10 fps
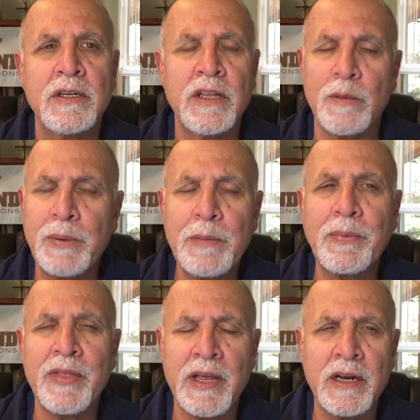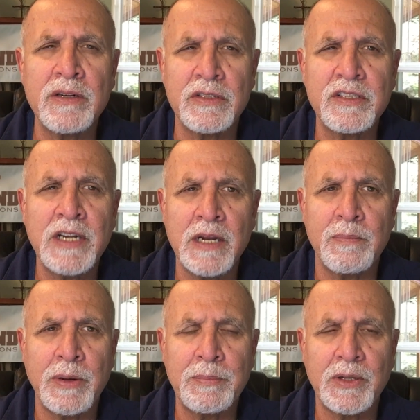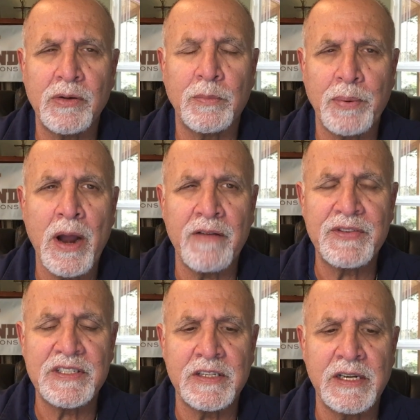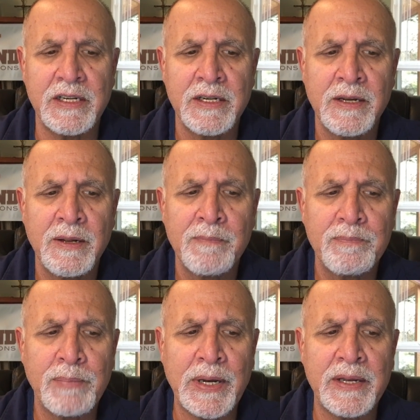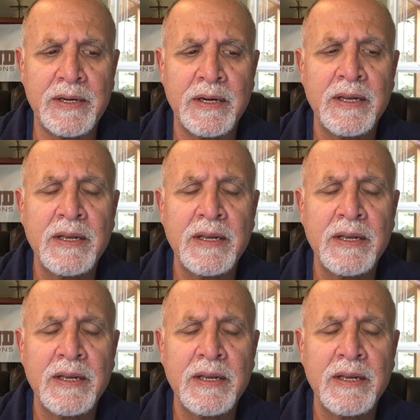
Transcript: to the people that understand biblical prophecy, but